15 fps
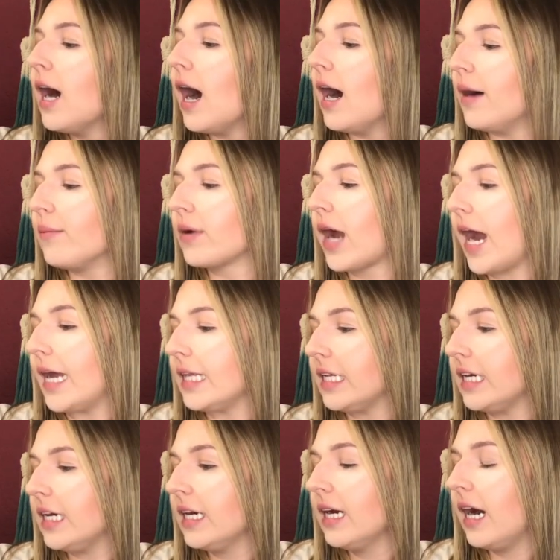
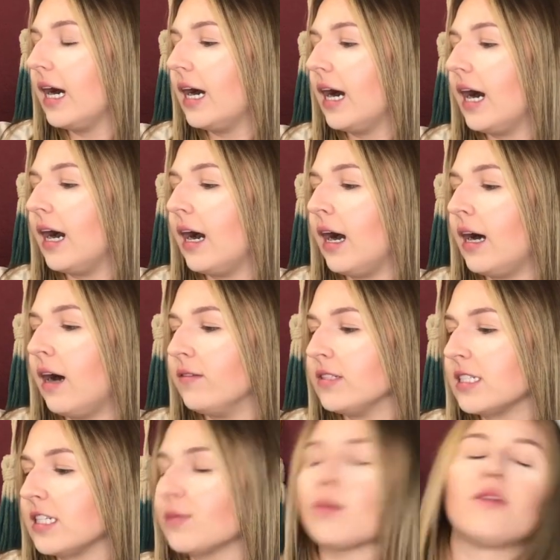Kylie,
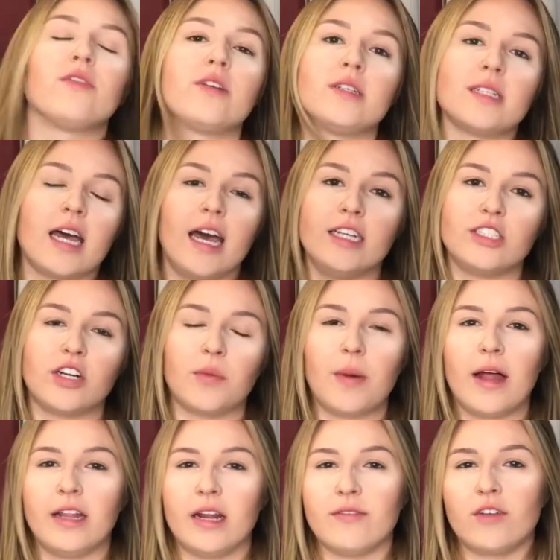obviously that's my first eyeshadow
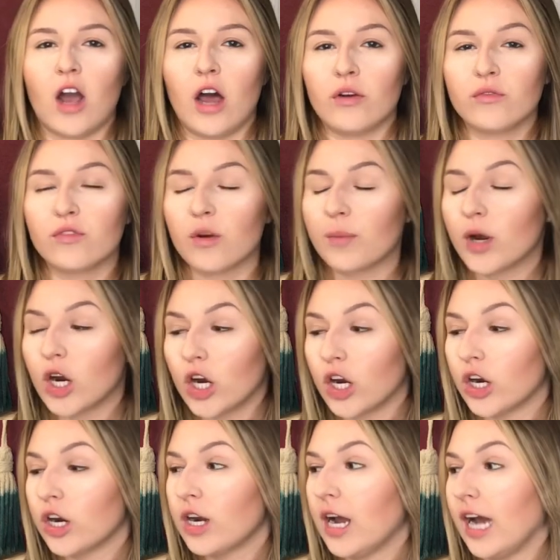palette I've gotten from
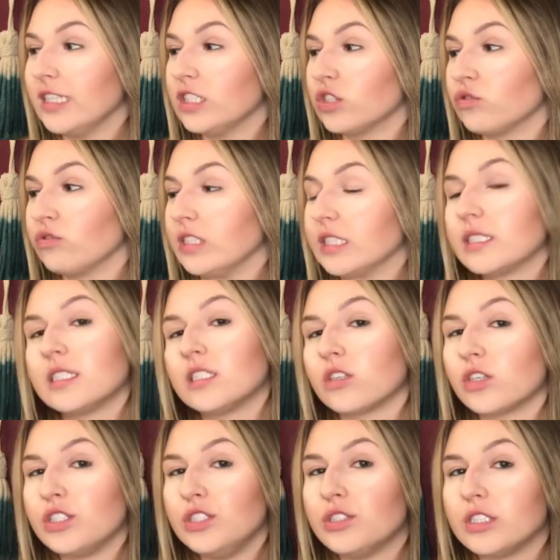her. I just recently
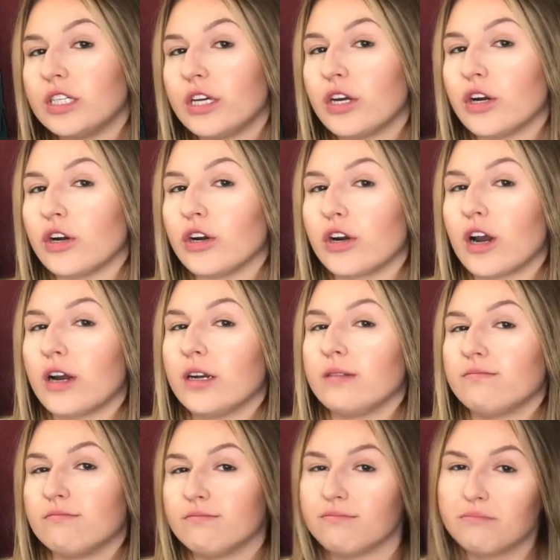started using her
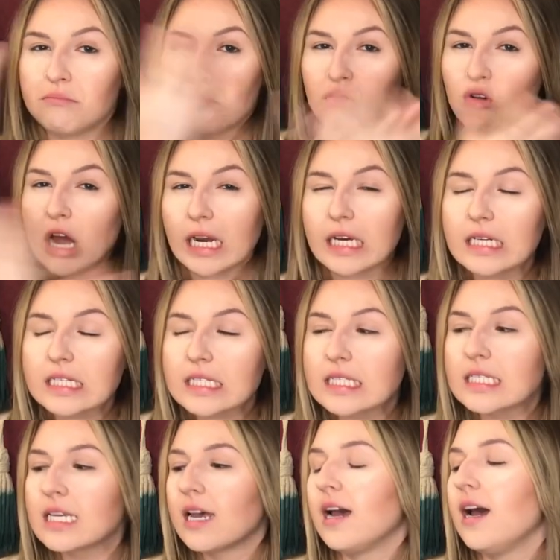
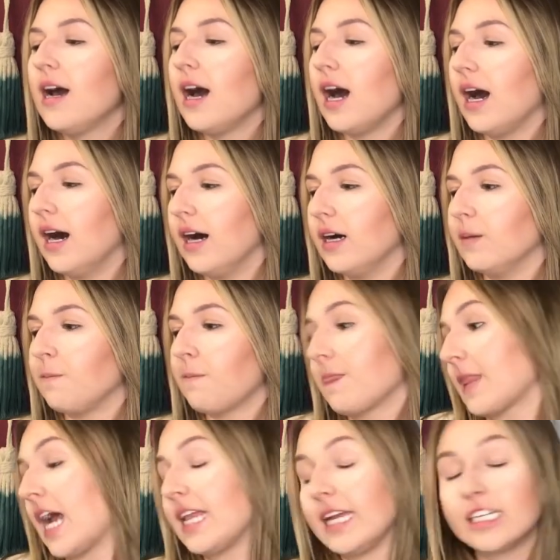products. I
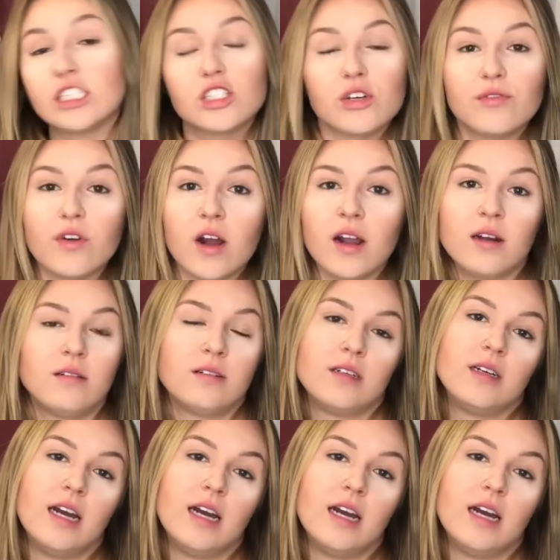liked it so far.